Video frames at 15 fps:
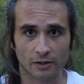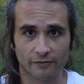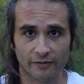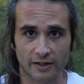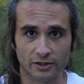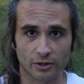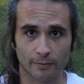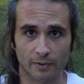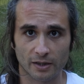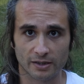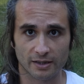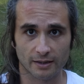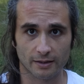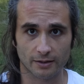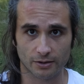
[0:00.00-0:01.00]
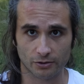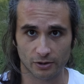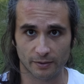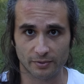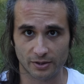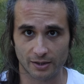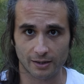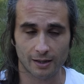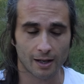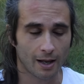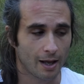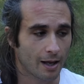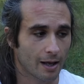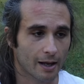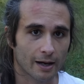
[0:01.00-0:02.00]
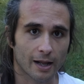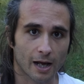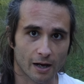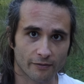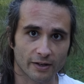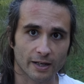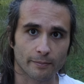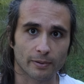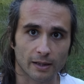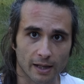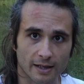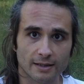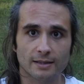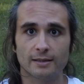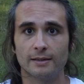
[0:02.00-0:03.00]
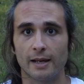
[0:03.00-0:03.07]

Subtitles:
adventure merch in the description, and have a blessed